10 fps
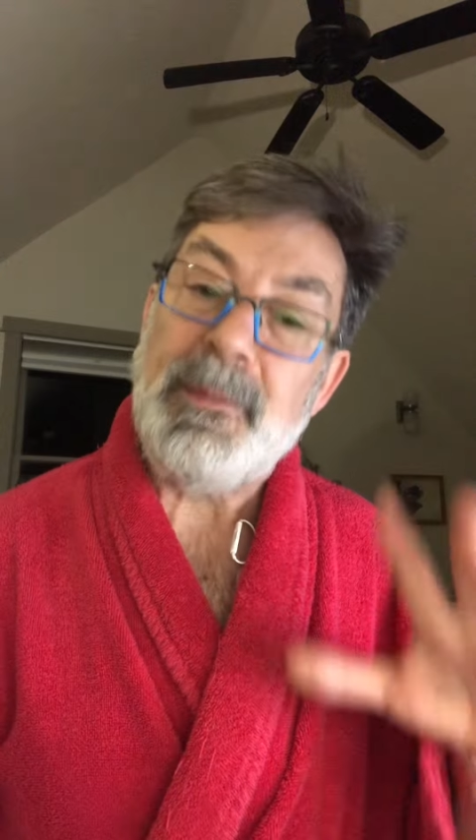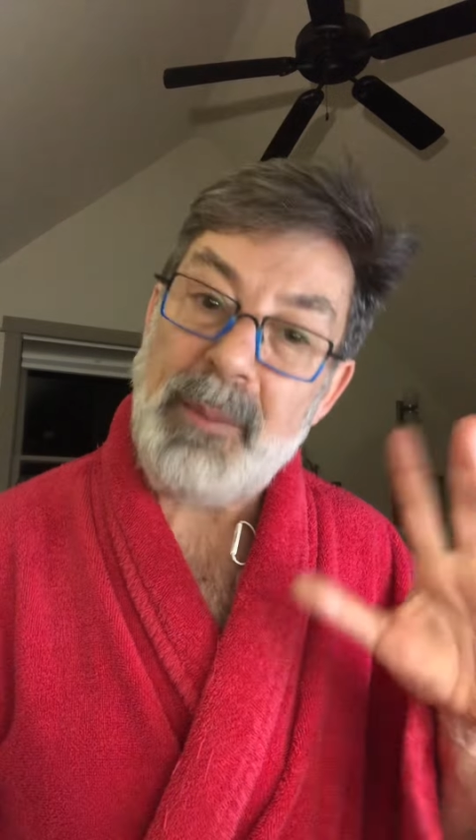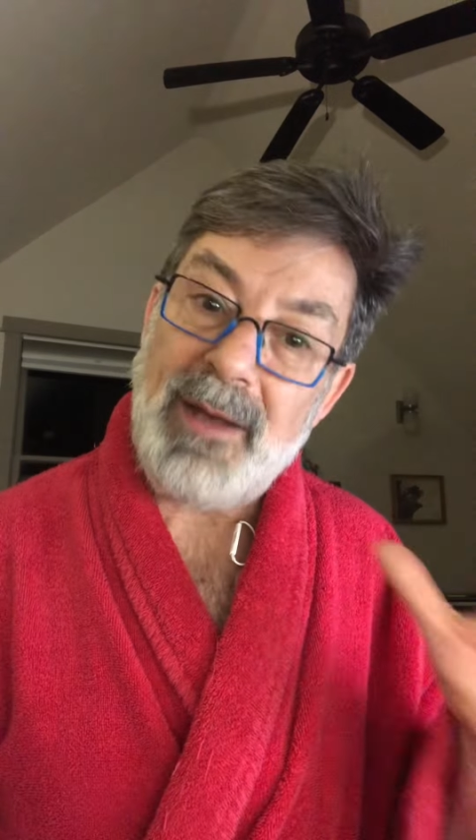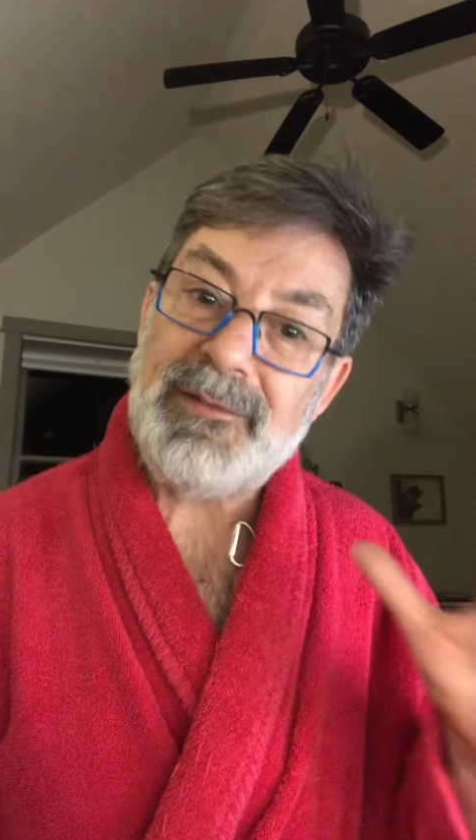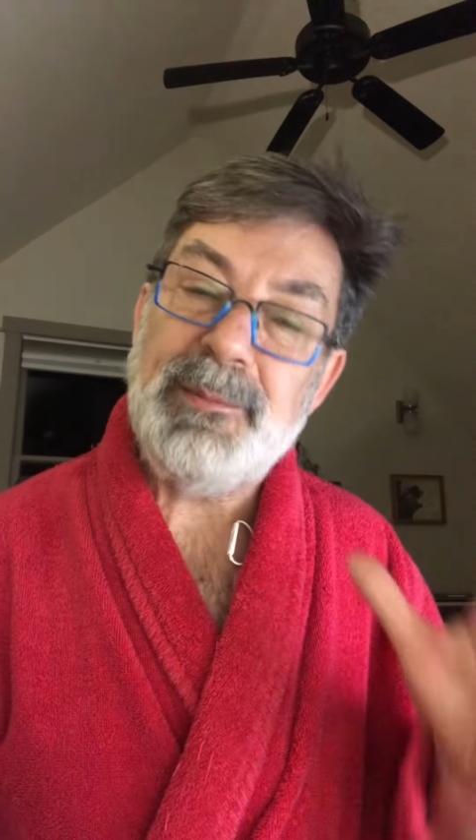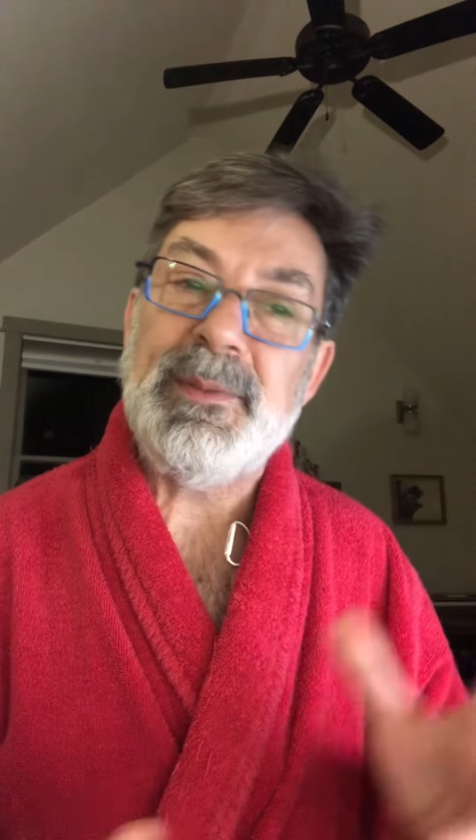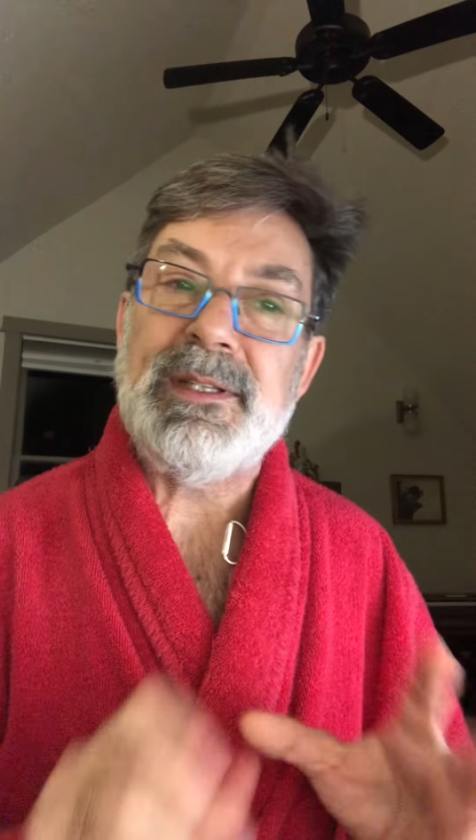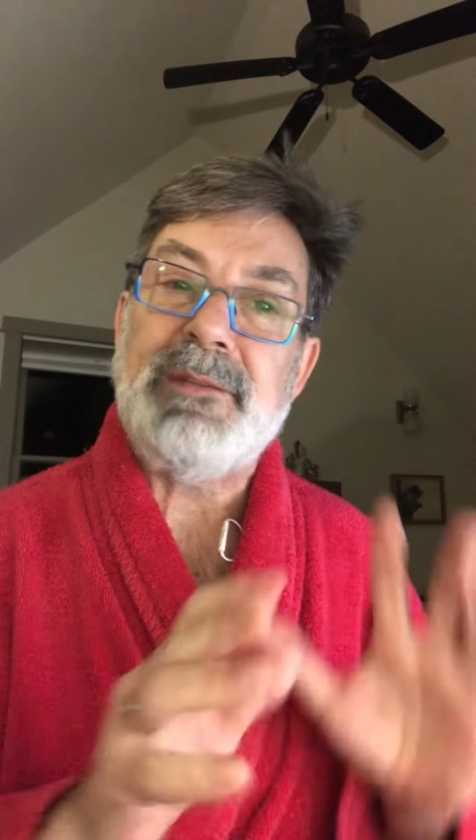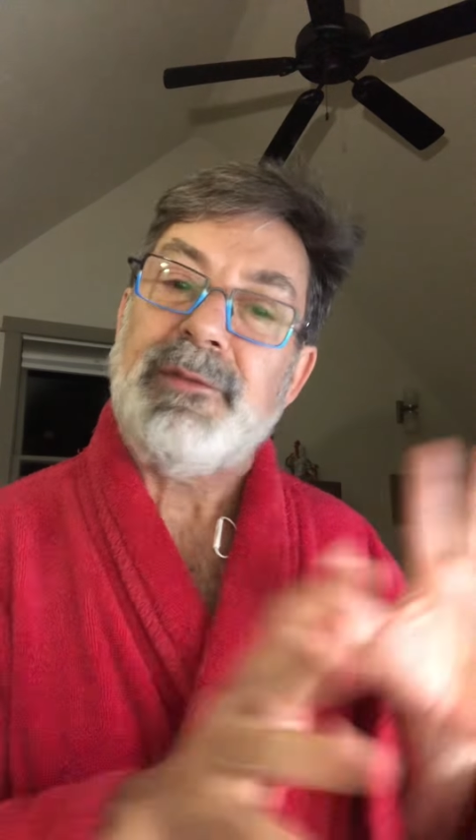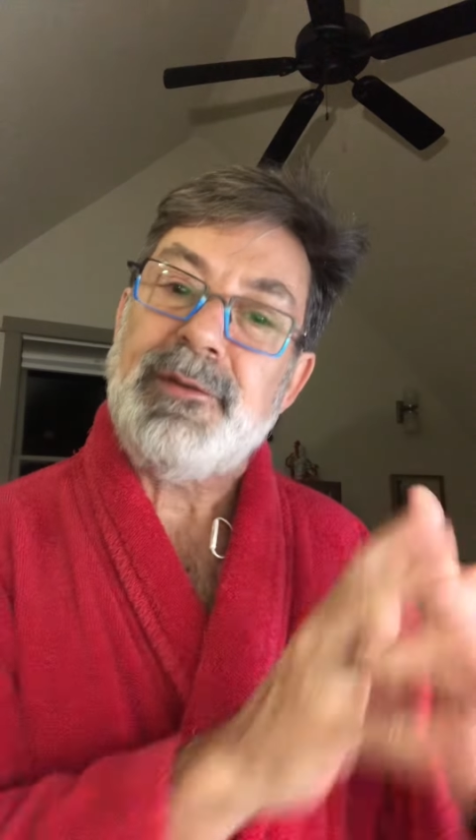the
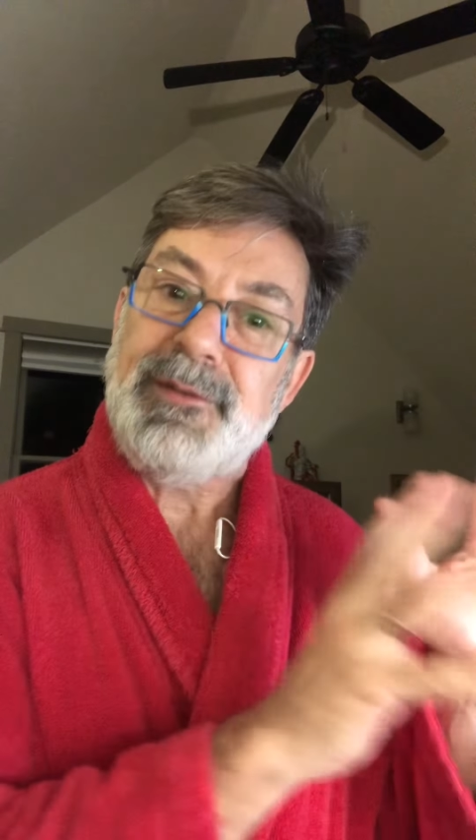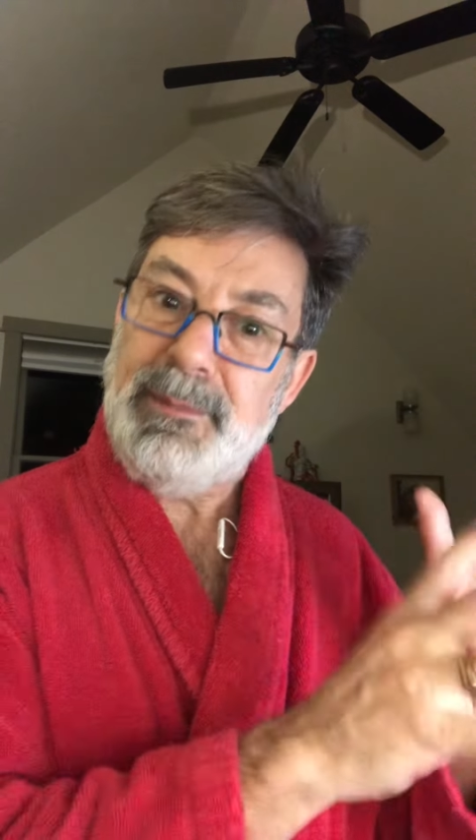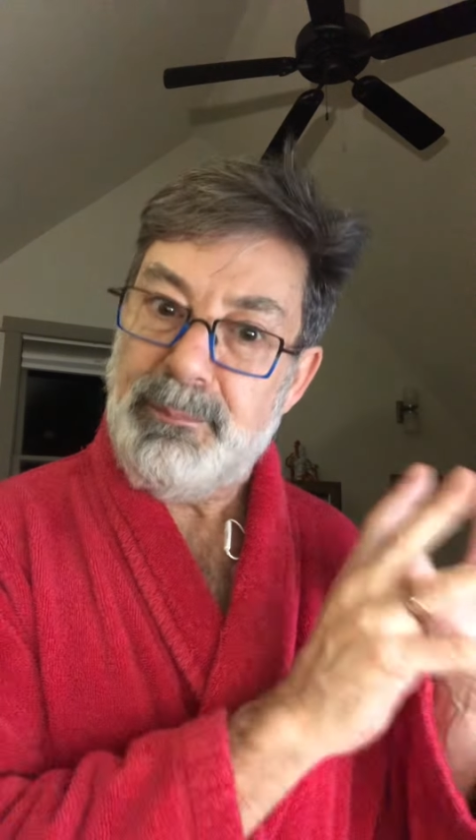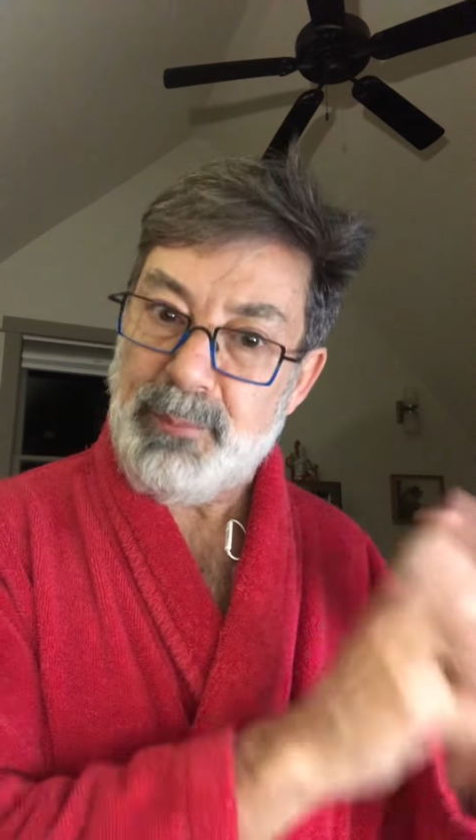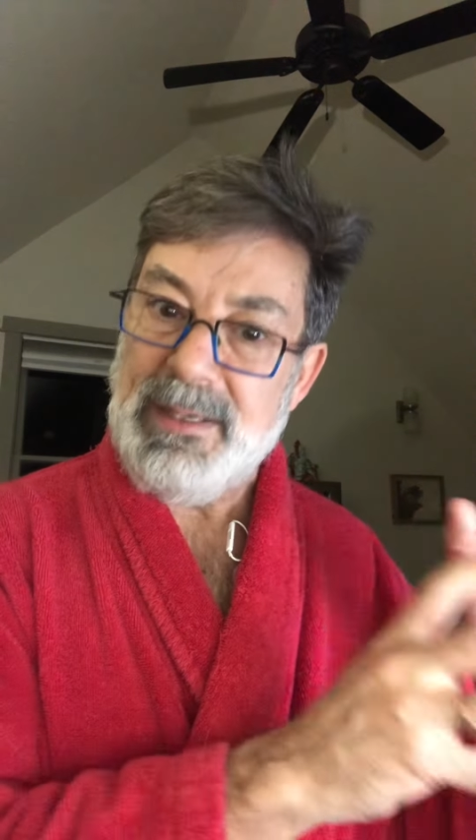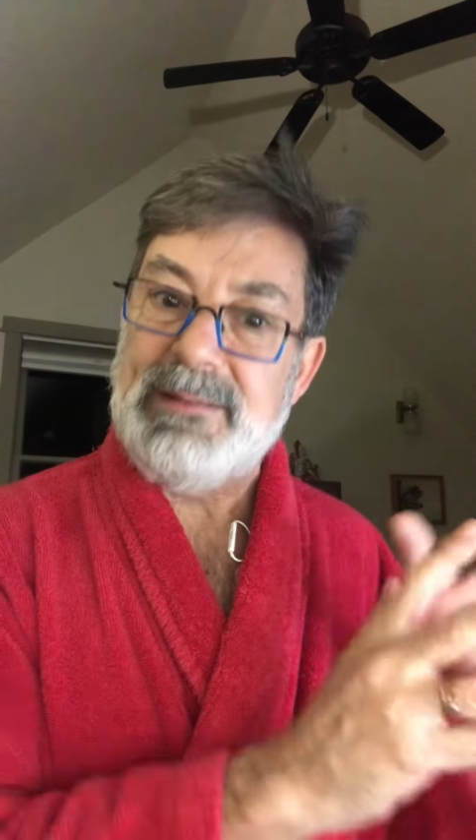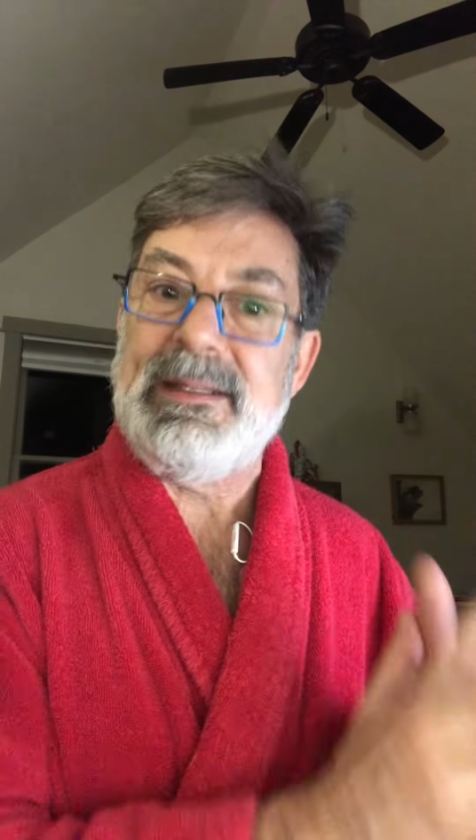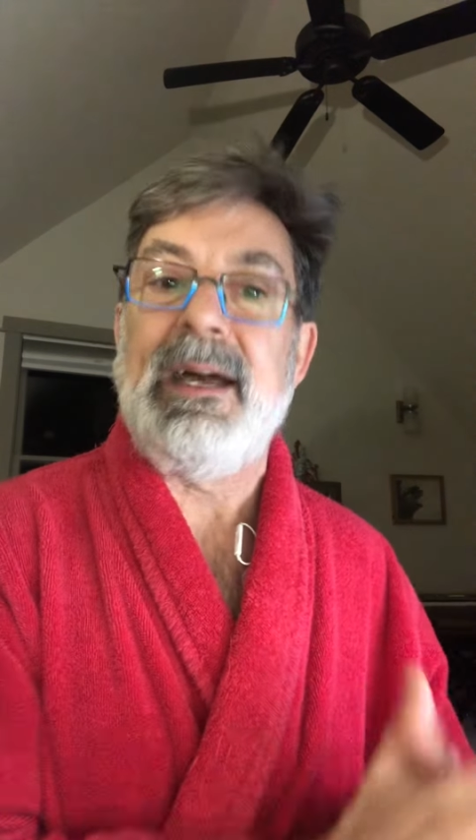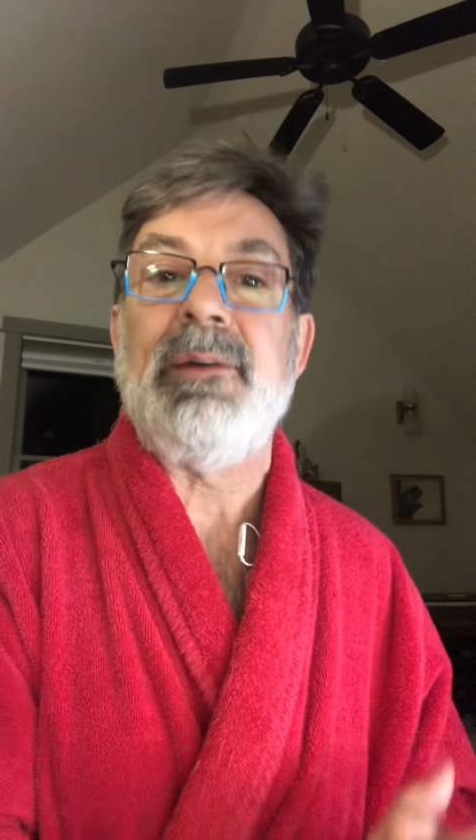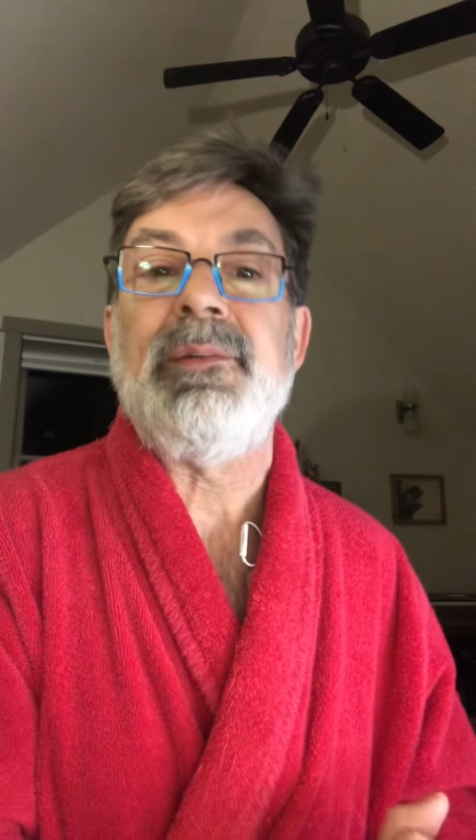possibility for some
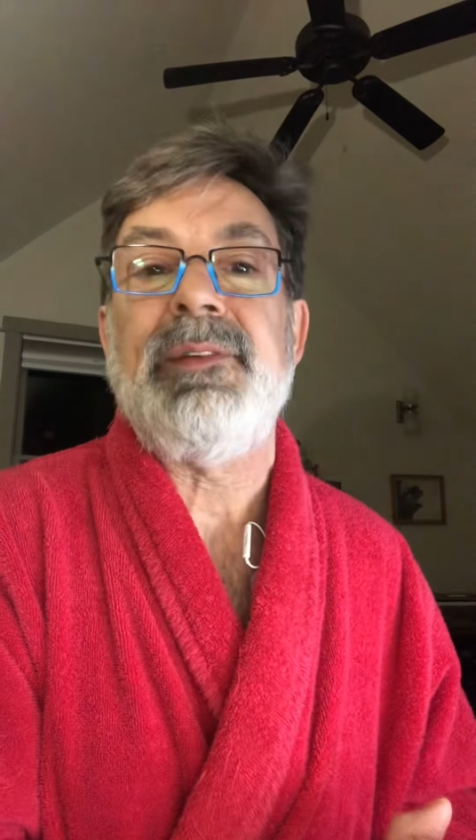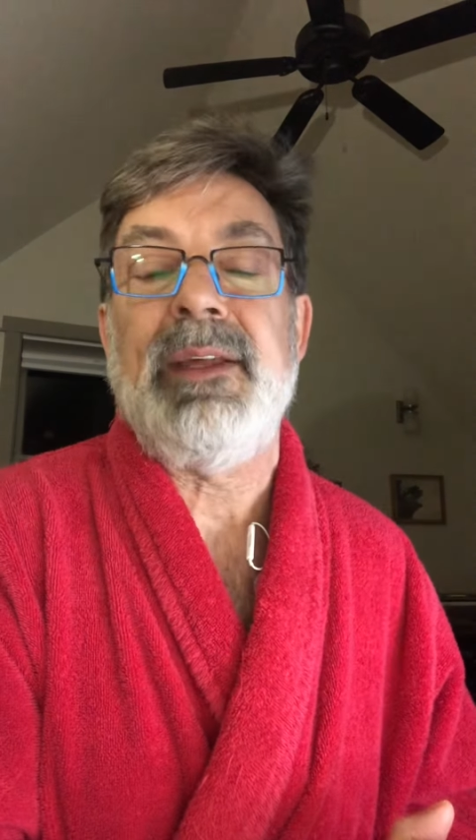breakdowns